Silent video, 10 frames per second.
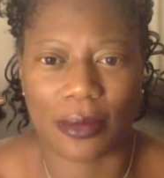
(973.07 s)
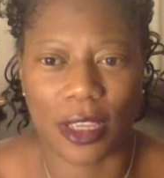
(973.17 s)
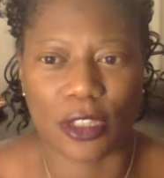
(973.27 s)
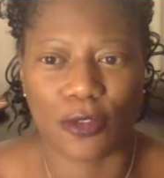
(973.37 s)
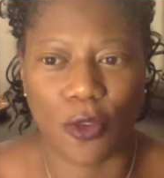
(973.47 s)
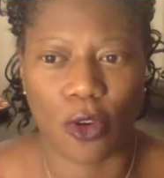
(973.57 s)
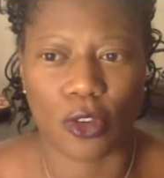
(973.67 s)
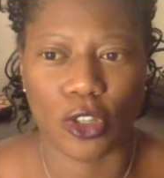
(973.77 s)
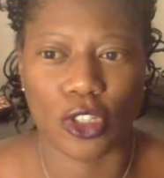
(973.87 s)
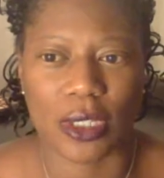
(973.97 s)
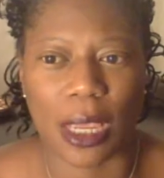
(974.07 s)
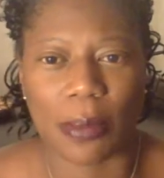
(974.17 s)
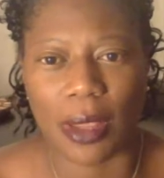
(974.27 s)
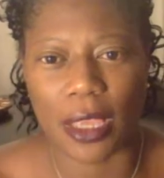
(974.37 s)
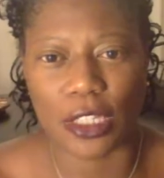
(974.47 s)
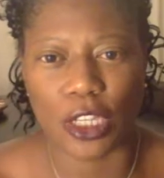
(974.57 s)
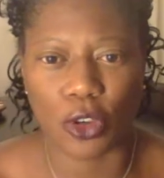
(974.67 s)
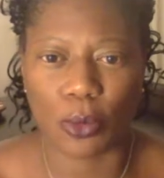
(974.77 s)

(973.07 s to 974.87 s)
as far as stabilizing your